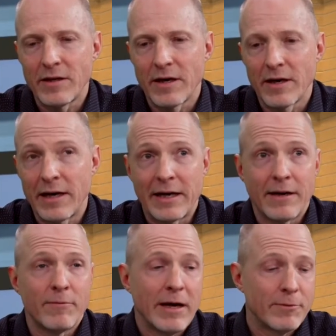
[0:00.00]
and
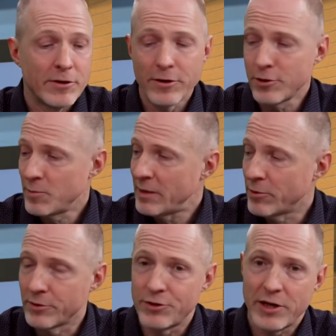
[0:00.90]
I would urge
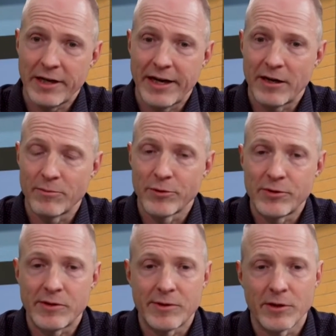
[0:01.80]
people to check out
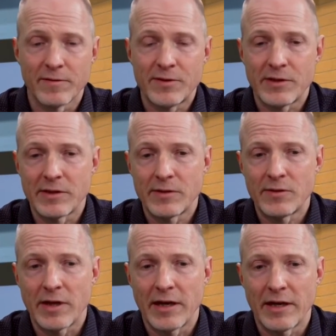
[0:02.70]
Bruce's services.